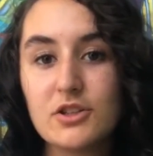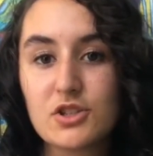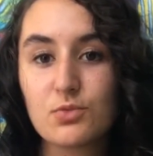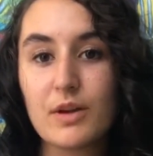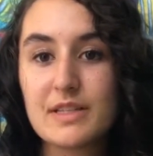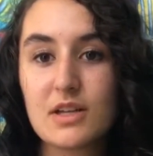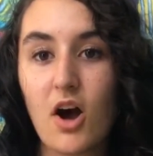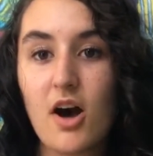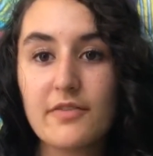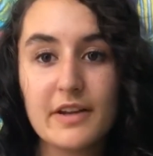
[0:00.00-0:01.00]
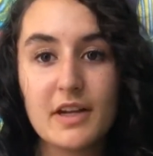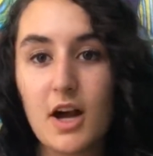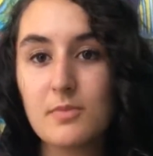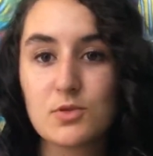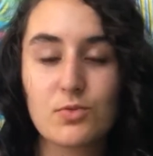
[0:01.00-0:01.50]
You just rinse it off and it
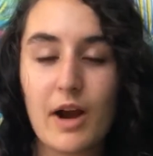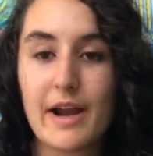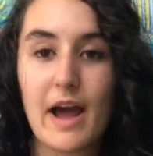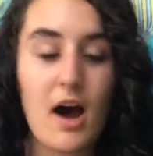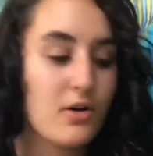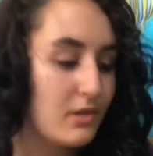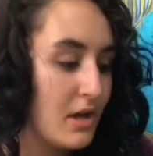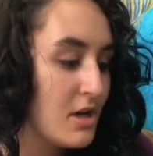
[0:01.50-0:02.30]
comes right out.